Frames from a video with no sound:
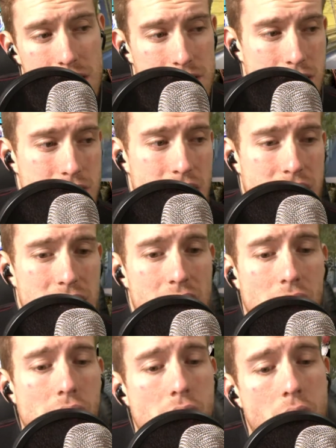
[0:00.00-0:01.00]
so check it
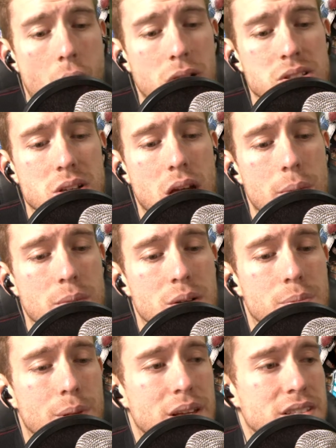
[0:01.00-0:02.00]
out. Also coming
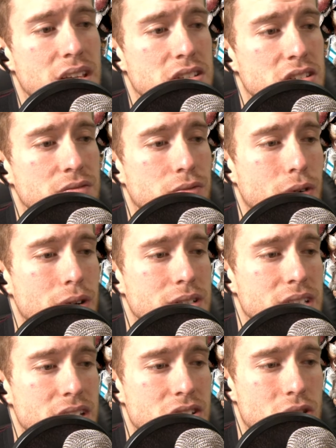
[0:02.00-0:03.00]
to PlayStation 4
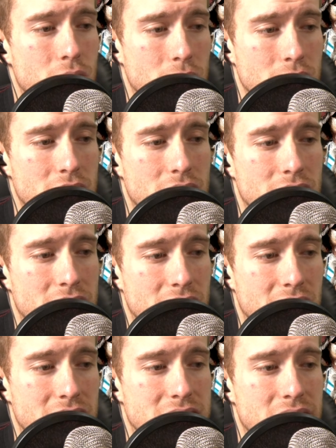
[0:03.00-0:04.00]
Digital
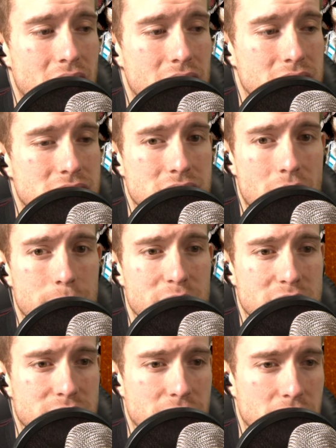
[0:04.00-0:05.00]
is
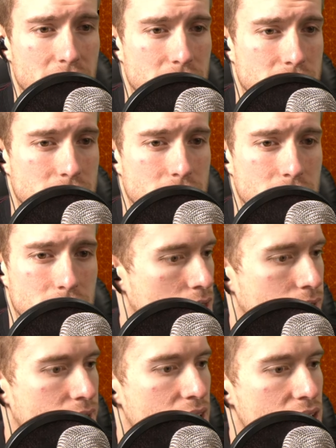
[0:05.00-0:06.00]
Semispheres.
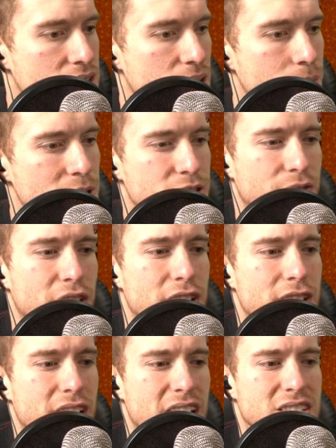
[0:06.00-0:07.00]

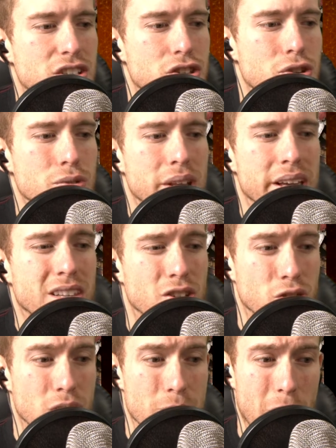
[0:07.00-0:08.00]
Semisphere is a unique
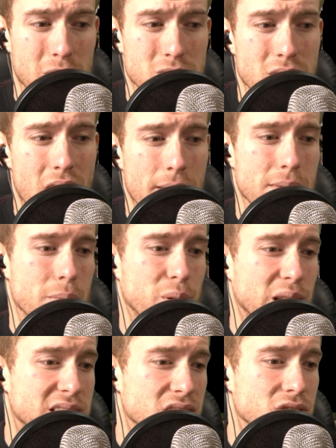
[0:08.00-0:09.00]
2D puzzle game that
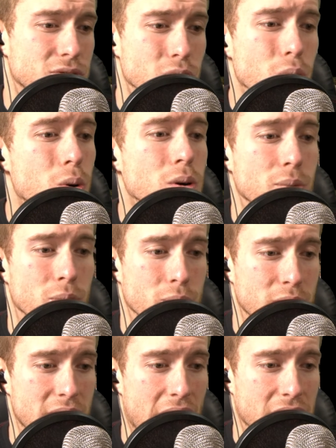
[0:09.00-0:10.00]
places dual
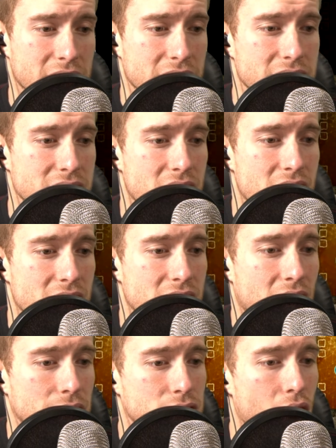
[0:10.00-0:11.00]
realities
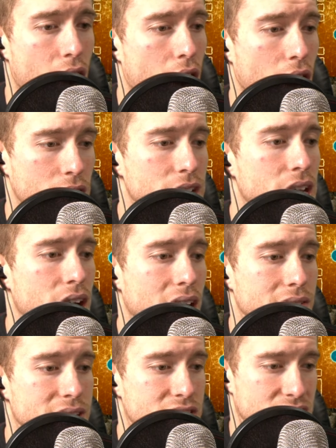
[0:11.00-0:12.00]
at the heart
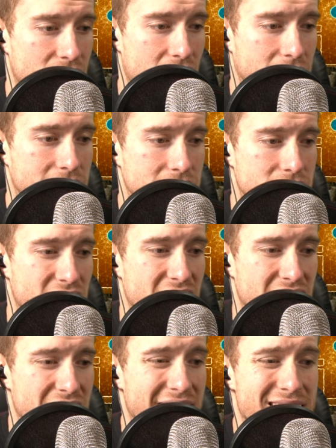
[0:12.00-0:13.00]
of its challenge.
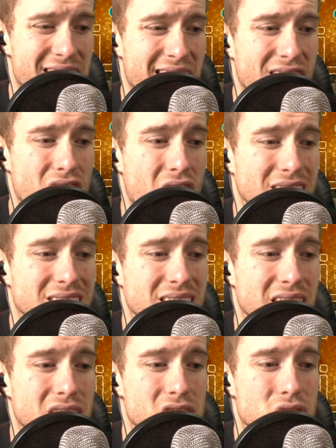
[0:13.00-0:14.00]
Each analog
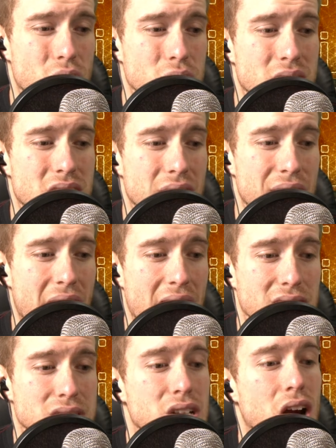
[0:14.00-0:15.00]
stick controls a different
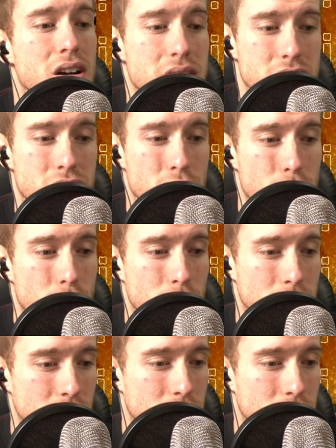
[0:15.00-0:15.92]
avatar in dual,